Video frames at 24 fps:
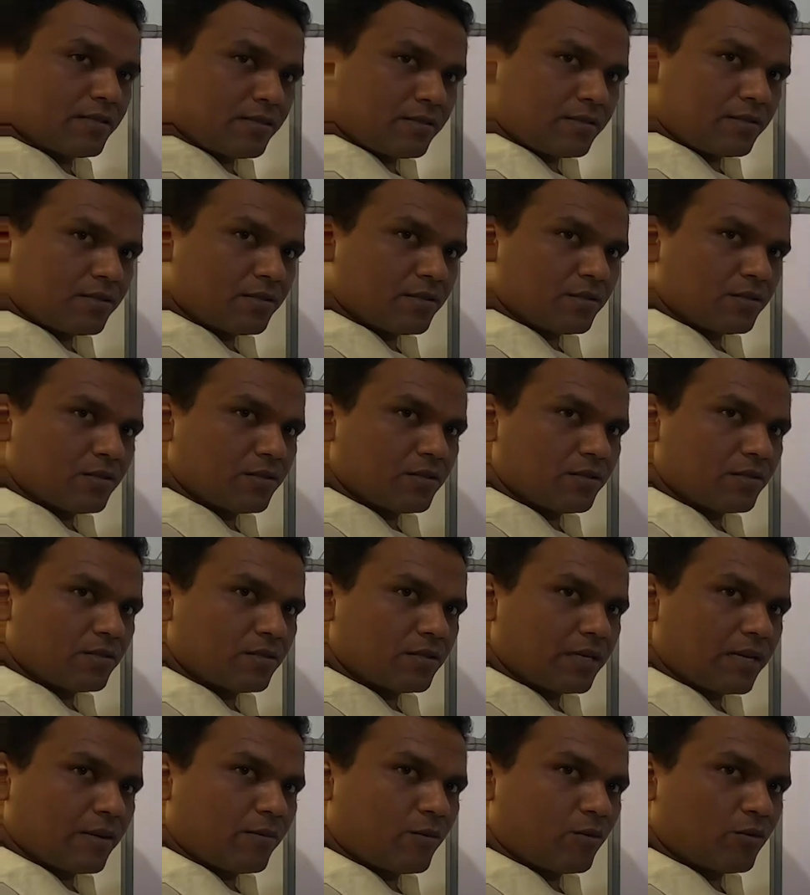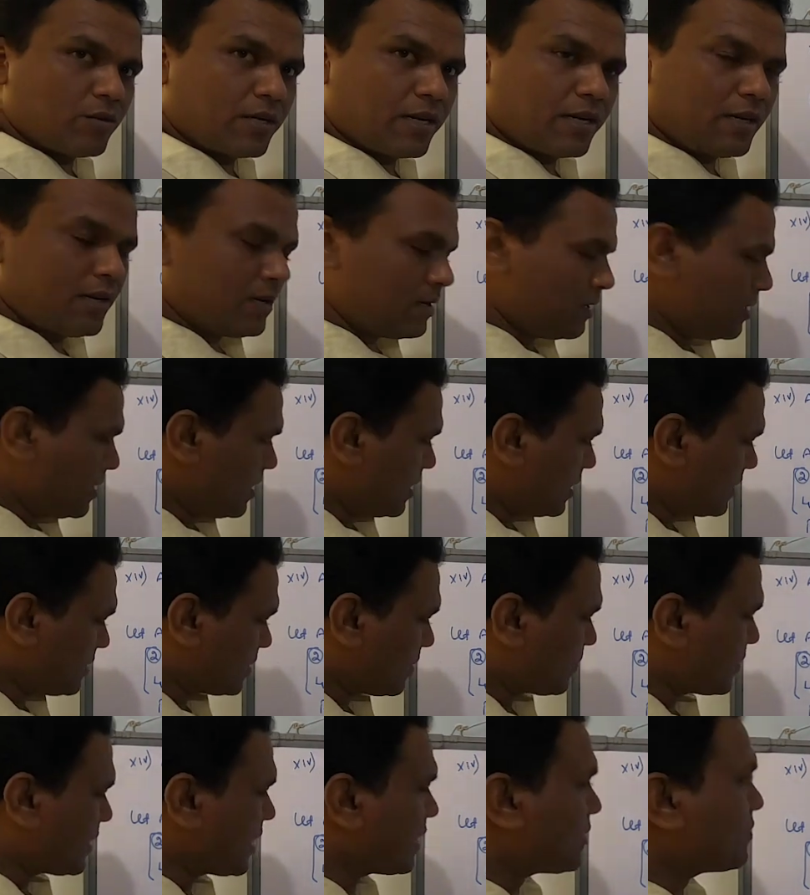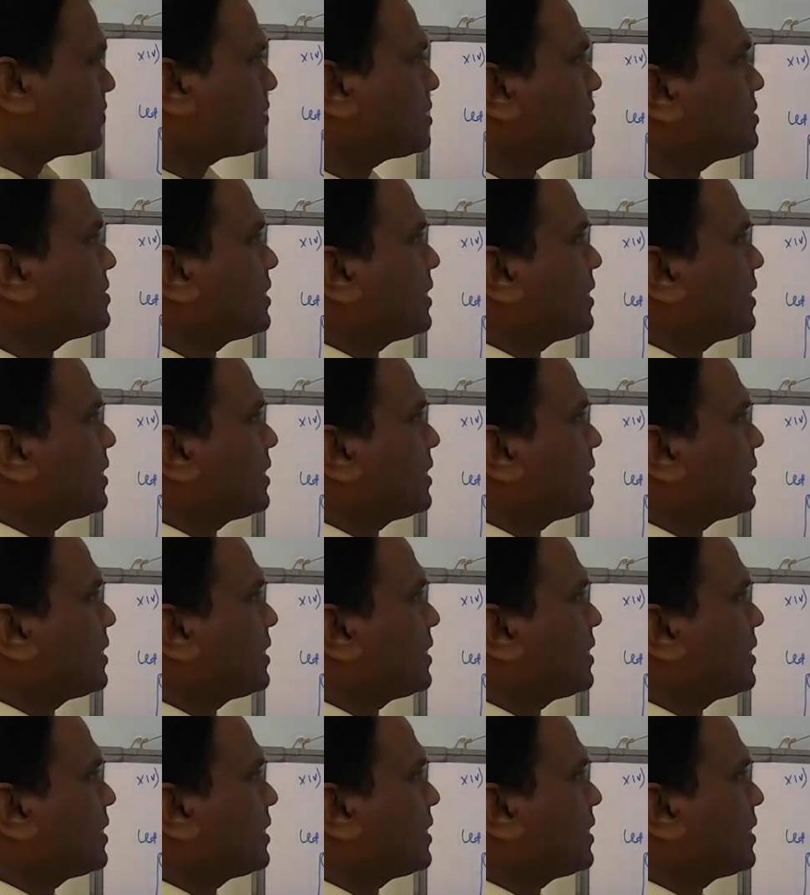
just above that and subtract with the